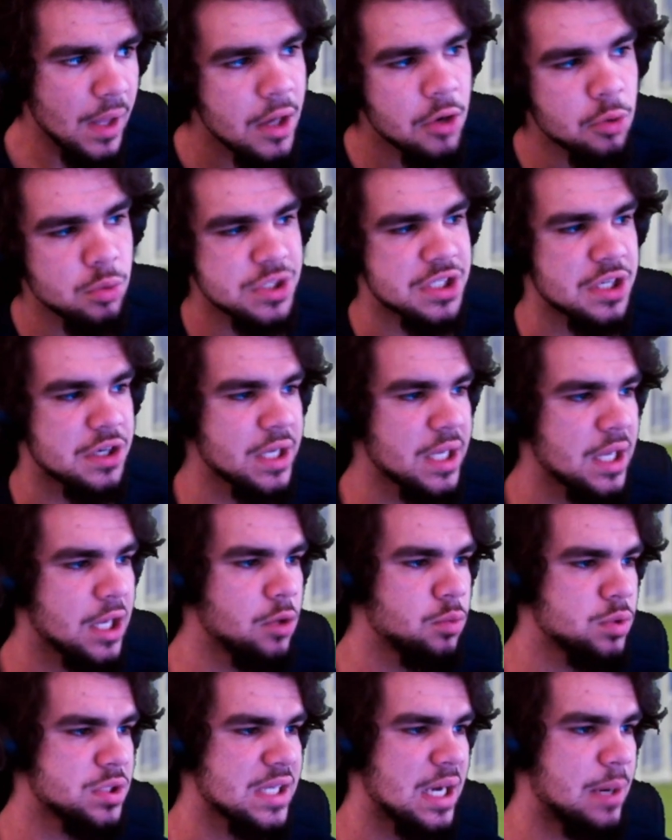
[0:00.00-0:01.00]

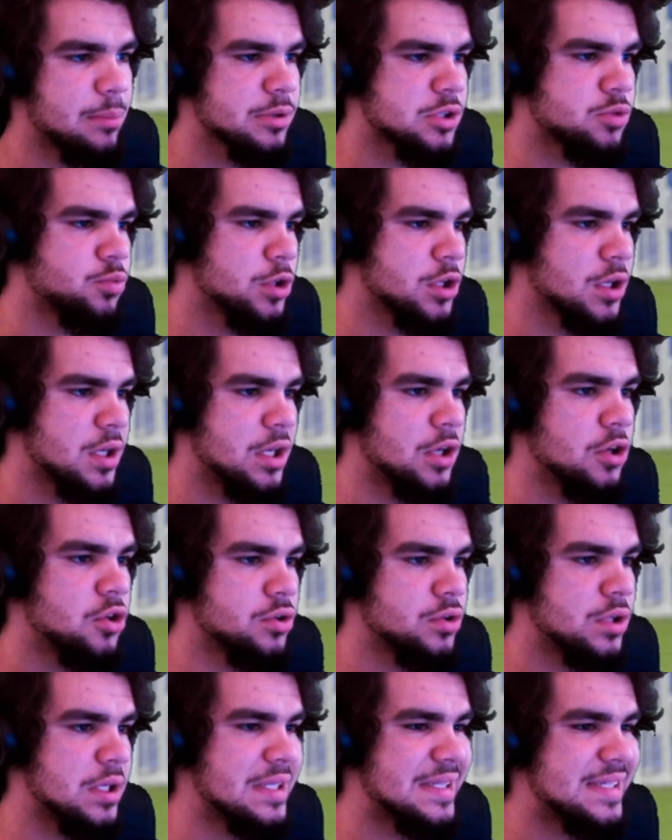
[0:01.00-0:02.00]
Luis Campos work in
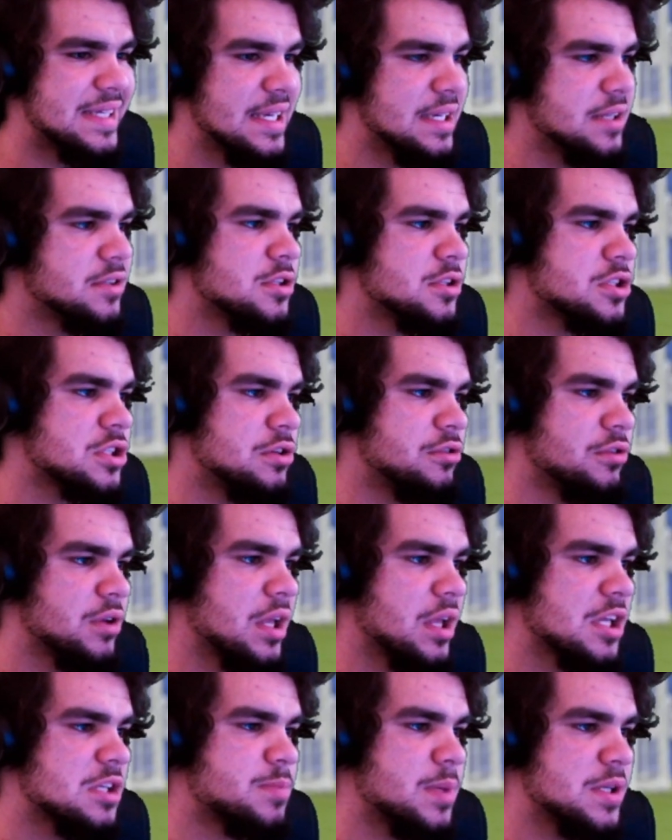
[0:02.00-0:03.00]
good intelligence.
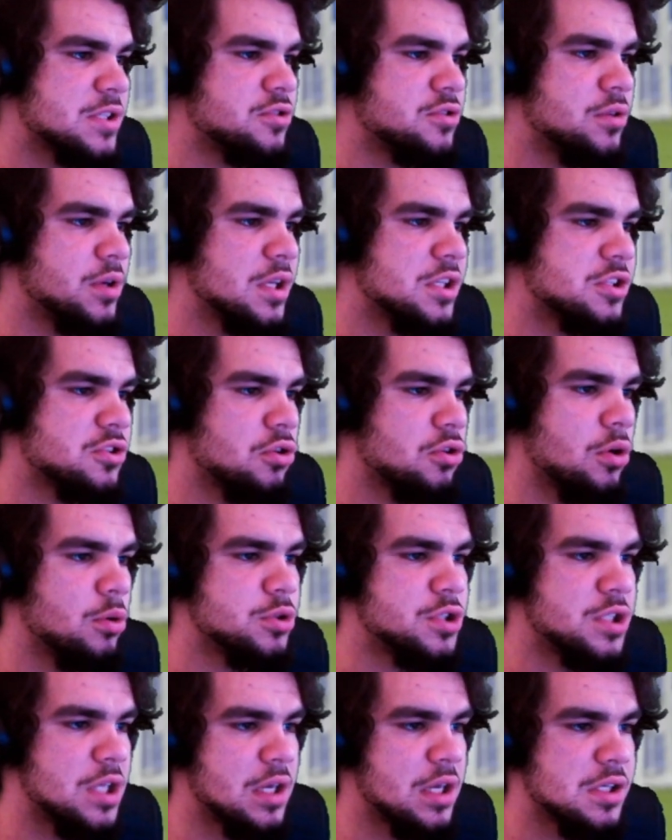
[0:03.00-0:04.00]
Enrique expressed during his
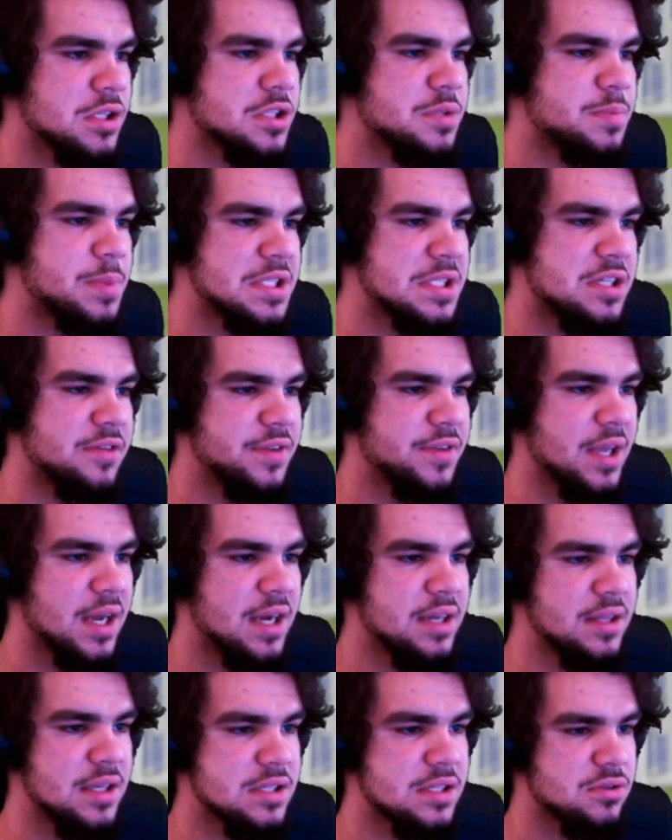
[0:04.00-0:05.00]
negotiations specific
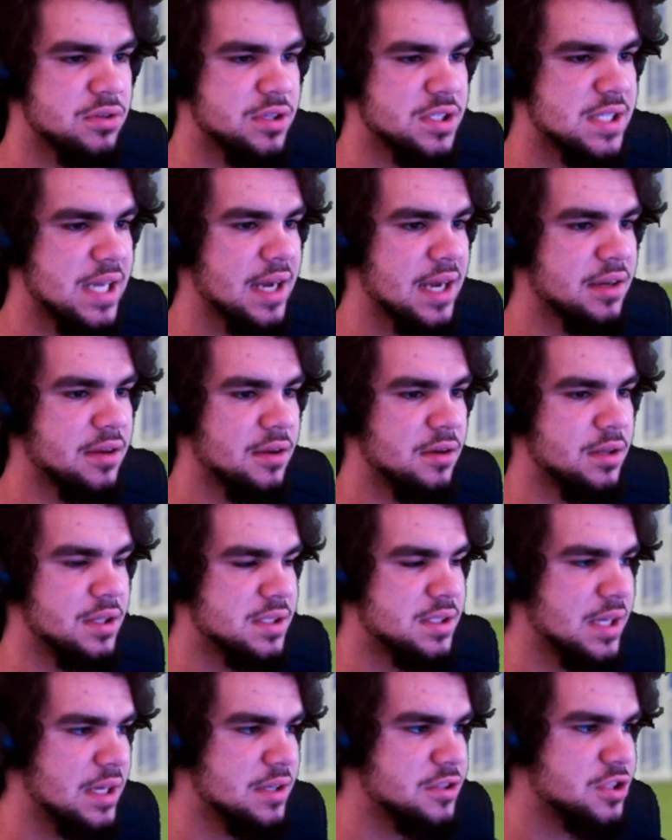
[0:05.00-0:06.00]
ideas on his tactical
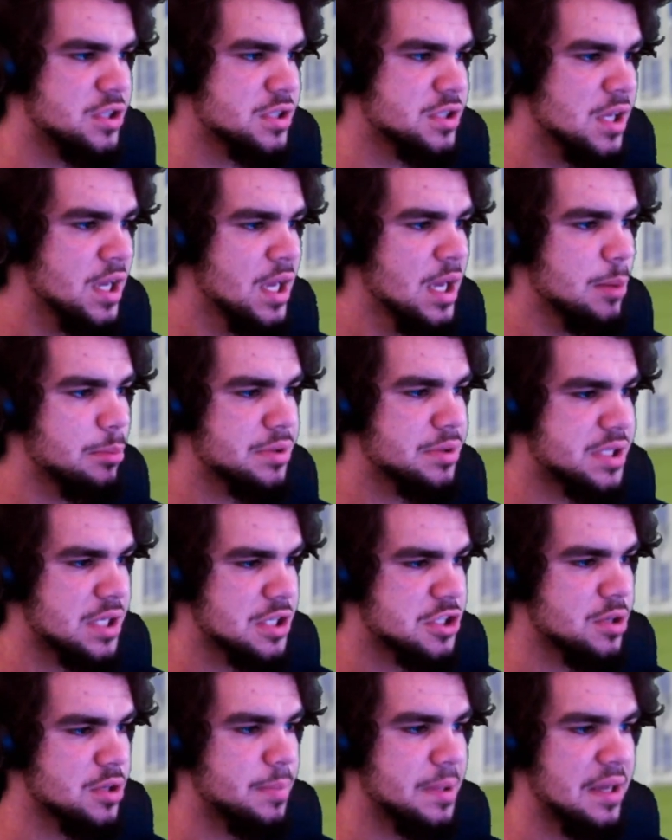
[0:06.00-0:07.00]
intentions,
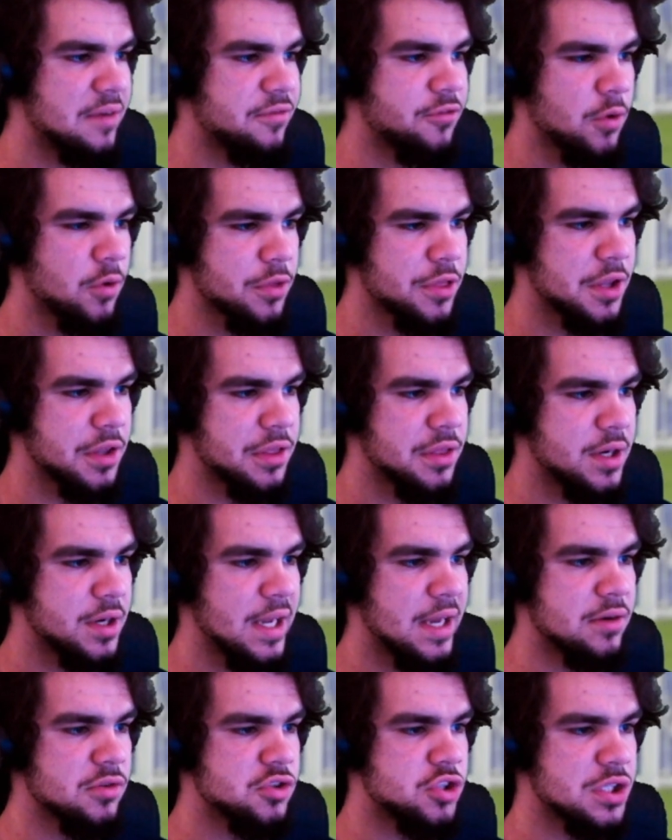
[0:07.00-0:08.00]
position play,
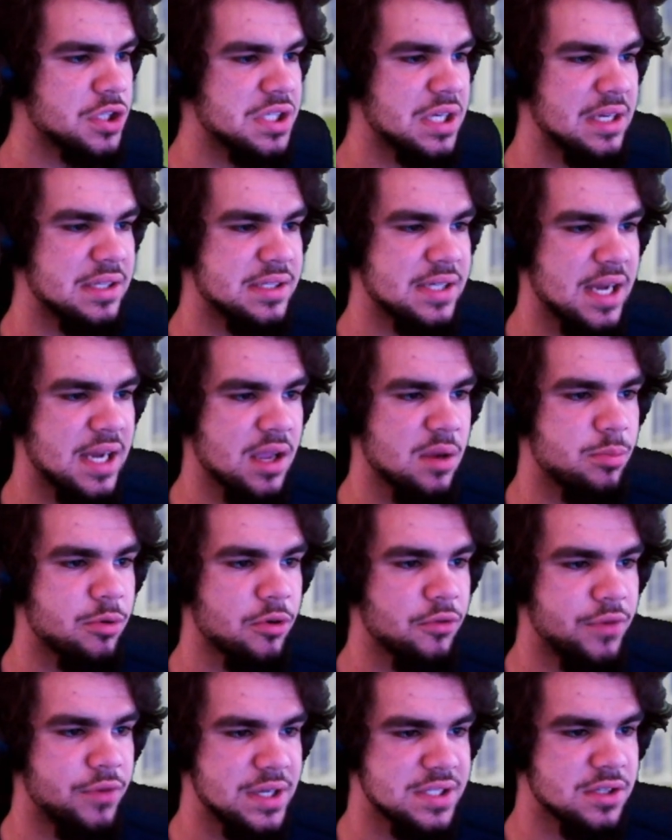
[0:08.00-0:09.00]
4-3-3, energetic attacking
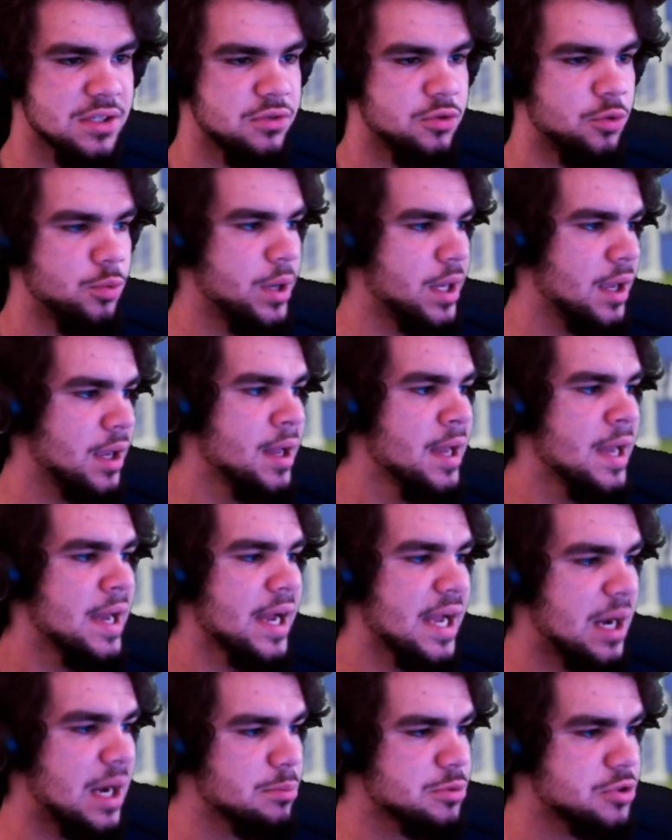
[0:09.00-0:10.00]
profiles on the wing.
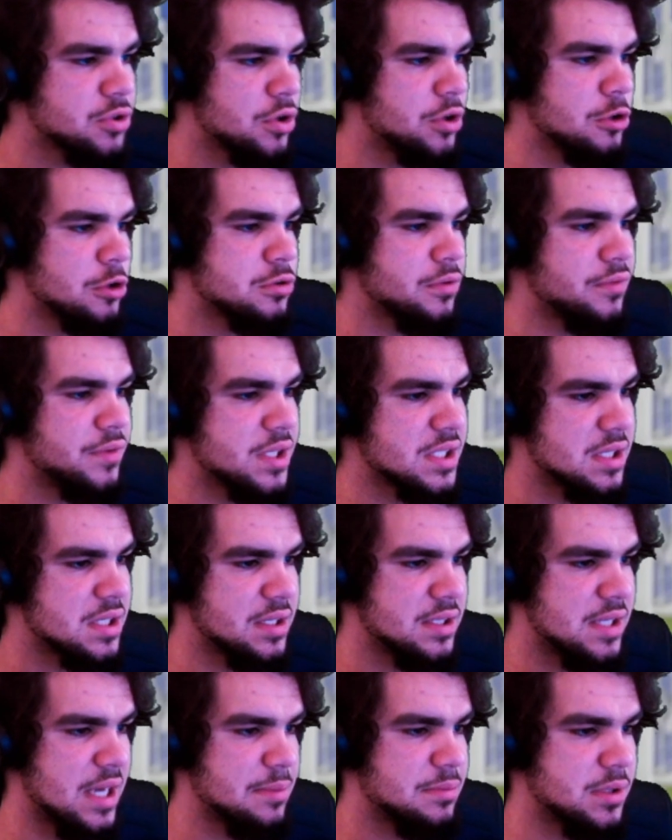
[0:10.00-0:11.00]
Campos took note of this and
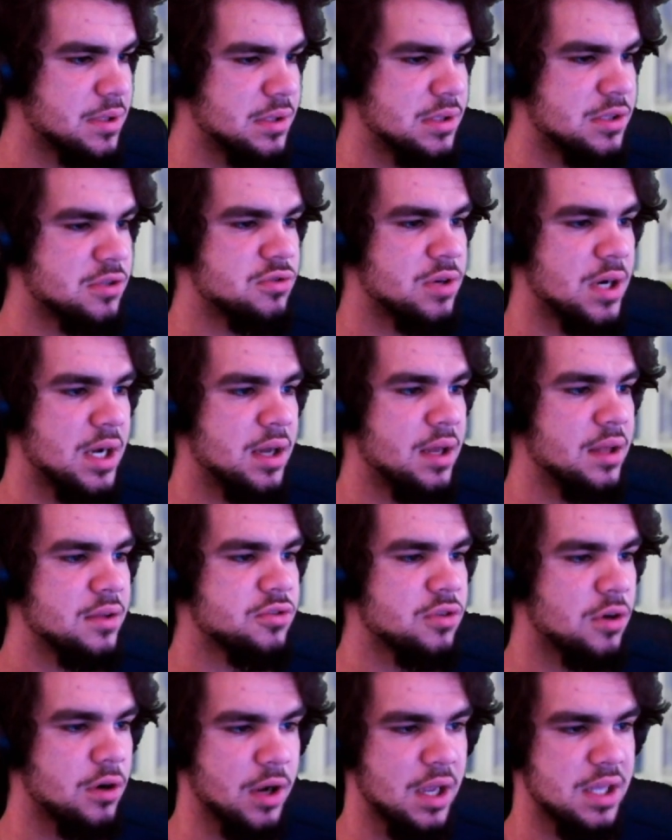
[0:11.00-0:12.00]
adapted his
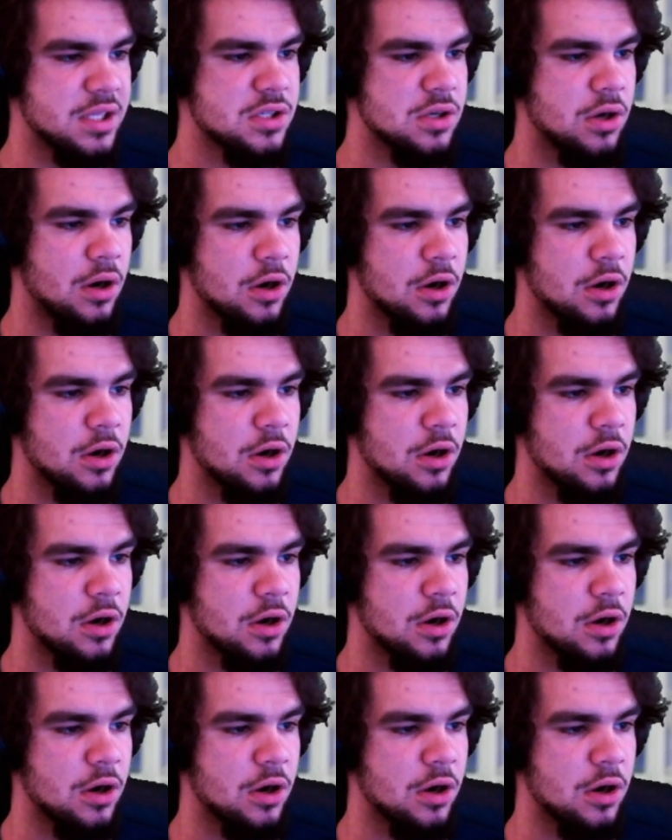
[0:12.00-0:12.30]
targets